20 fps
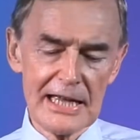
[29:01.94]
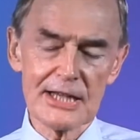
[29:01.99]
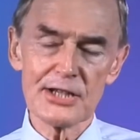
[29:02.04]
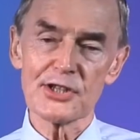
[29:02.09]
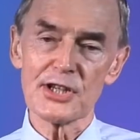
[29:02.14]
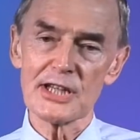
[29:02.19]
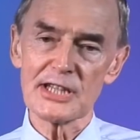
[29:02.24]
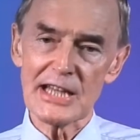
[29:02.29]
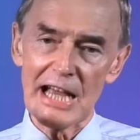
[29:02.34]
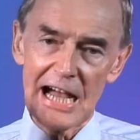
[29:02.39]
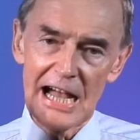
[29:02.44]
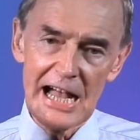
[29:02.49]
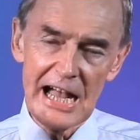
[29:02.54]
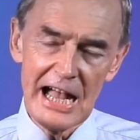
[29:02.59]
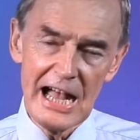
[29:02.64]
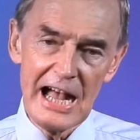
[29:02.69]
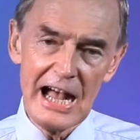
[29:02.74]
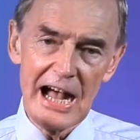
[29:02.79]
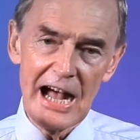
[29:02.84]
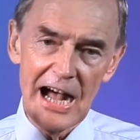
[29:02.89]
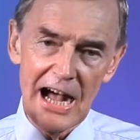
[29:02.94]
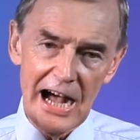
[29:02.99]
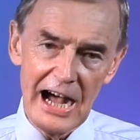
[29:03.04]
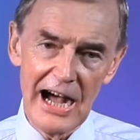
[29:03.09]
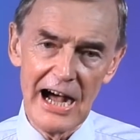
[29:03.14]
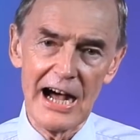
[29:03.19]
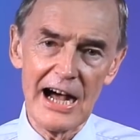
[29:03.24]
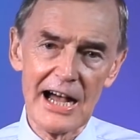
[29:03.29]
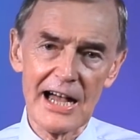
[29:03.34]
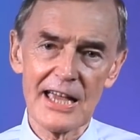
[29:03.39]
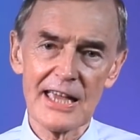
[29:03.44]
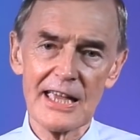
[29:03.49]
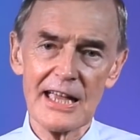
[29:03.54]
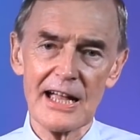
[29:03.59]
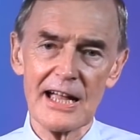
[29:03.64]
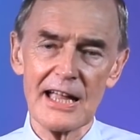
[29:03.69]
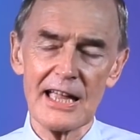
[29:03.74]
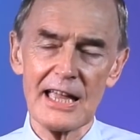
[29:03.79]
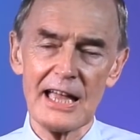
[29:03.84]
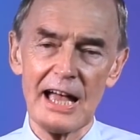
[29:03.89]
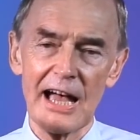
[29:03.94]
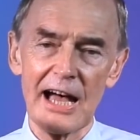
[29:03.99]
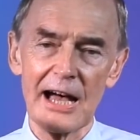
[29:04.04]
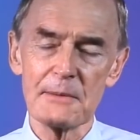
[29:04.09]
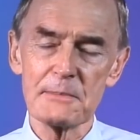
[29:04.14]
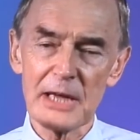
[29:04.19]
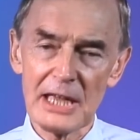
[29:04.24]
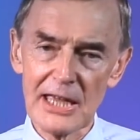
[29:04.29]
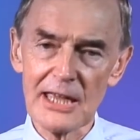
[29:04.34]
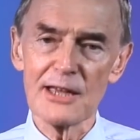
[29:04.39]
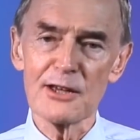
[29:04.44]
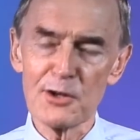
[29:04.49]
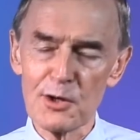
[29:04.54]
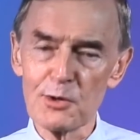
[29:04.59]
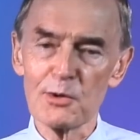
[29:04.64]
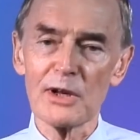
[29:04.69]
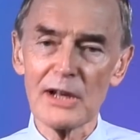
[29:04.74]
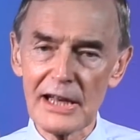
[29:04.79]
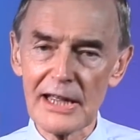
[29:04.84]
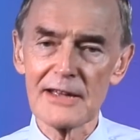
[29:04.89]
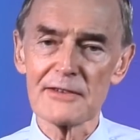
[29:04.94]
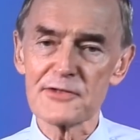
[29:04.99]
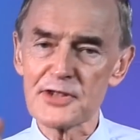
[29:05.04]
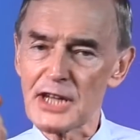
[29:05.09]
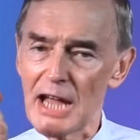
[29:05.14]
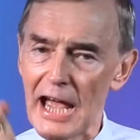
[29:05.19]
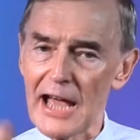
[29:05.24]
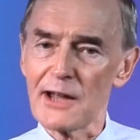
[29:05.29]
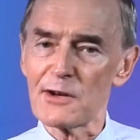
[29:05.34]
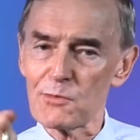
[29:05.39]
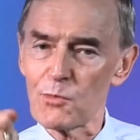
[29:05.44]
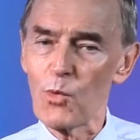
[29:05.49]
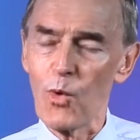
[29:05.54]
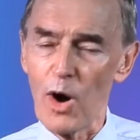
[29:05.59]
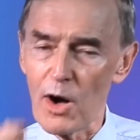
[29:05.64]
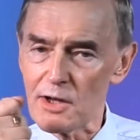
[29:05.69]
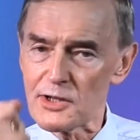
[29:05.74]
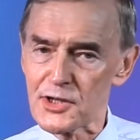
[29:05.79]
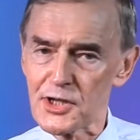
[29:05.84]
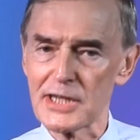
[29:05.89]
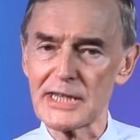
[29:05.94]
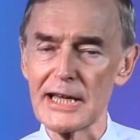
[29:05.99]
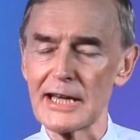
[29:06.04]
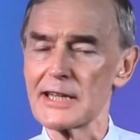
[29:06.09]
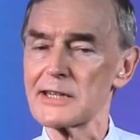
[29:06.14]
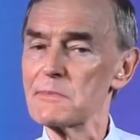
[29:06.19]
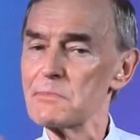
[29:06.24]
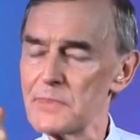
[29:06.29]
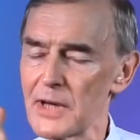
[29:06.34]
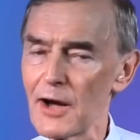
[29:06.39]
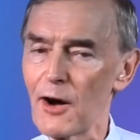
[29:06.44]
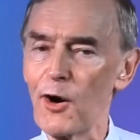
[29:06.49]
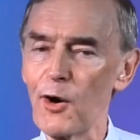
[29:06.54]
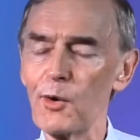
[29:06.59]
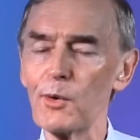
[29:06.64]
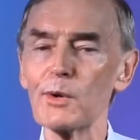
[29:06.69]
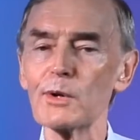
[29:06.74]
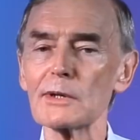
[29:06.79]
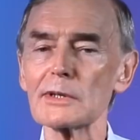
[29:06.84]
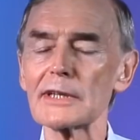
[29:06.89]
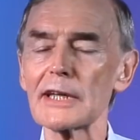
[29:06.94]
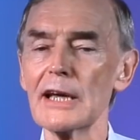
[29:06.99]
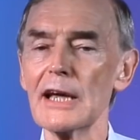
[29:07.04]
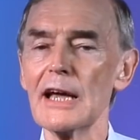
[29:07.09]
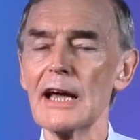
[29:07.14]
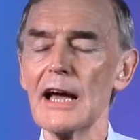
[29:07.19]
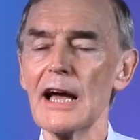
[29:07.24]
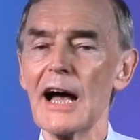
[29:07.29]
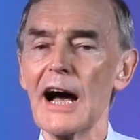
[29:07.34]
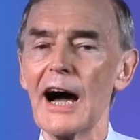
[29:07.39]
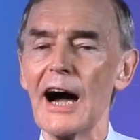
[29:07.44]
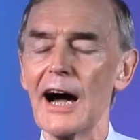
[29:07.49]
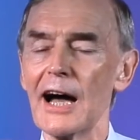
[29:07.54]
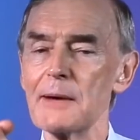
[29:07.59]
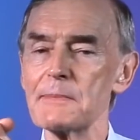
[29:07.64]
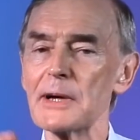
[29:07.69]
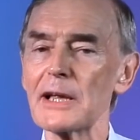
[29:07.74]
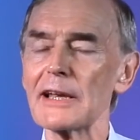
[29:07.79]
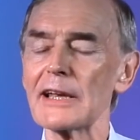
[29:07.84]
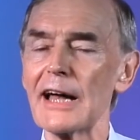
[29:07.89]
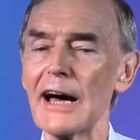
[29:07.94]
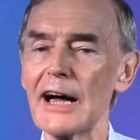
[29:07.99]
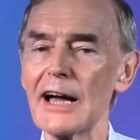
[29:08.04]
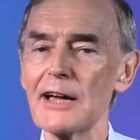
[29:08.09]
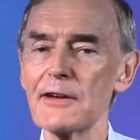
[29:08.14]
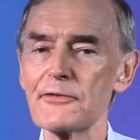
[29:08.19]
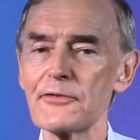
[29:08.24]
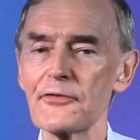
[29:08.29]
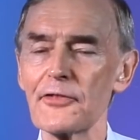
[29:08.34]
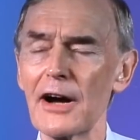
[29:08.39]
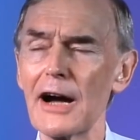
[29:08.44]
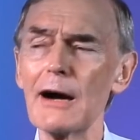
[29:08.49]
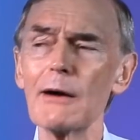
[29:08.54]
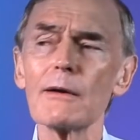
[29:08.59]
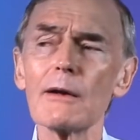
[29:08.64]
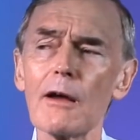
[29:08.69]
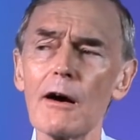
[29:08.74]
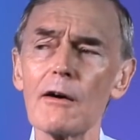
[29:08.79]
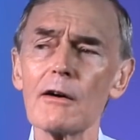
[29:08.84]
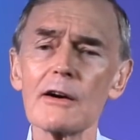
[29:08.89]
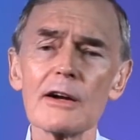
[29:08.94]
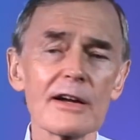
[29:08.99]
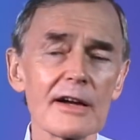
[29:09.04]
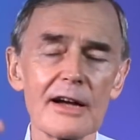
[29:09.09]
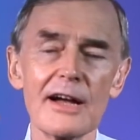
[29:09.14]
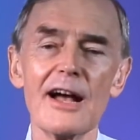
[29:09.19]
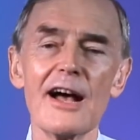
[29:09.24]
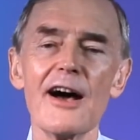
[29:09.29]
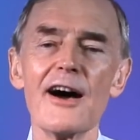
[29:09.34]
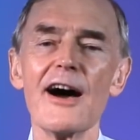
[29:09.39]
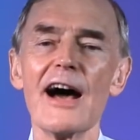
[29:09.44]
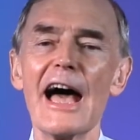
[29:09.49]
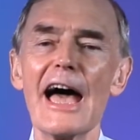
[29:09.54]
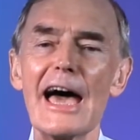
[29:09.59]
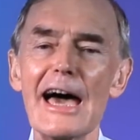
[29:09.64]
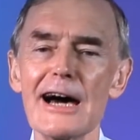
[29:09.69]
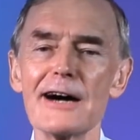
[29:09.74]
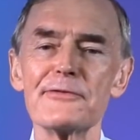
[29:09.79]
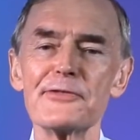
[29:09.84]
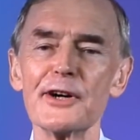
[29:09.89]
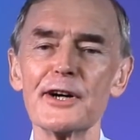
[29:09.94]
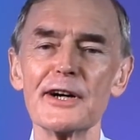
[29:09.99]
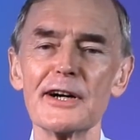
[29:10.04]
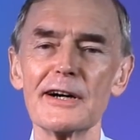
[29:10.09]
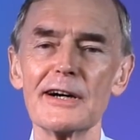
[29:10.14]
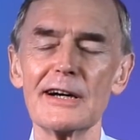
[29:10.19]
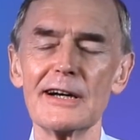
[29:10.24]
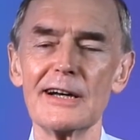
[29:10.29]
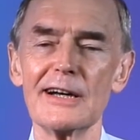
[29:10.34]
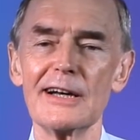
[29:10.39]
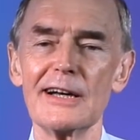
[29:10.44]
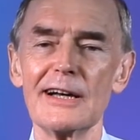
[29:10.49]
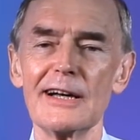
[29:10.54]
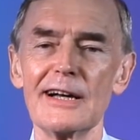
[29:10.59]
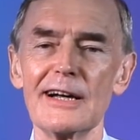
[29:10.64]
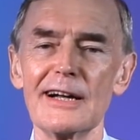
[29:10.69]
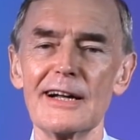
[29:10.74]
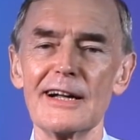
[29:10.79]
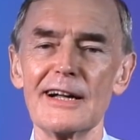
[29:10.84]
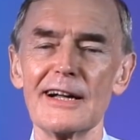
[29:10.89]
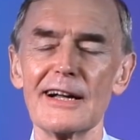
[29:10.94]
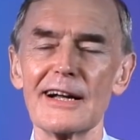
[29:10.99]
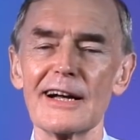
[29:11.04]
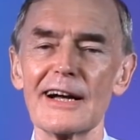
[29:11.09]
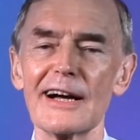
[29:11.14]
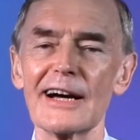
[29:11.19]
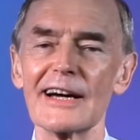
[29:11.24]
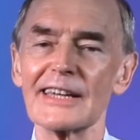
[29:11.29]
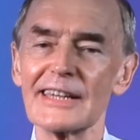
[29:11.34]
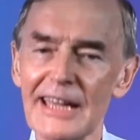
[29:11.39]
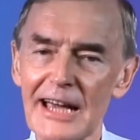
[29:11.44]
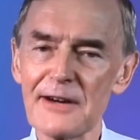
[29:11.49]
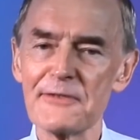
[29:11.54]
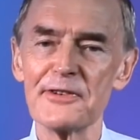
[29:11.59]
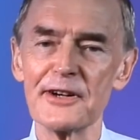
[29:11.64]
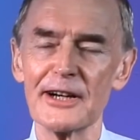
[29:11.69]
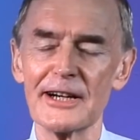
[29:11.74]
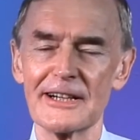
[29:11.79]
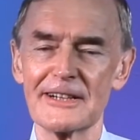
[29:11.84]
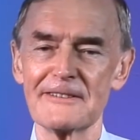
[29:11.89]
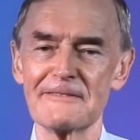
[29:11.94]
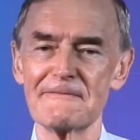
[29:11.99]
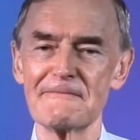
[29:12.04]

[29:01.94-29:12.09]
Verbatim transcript: He says, I am he who lives and was dead, and behold, I'm alive for how long? Ever and ever.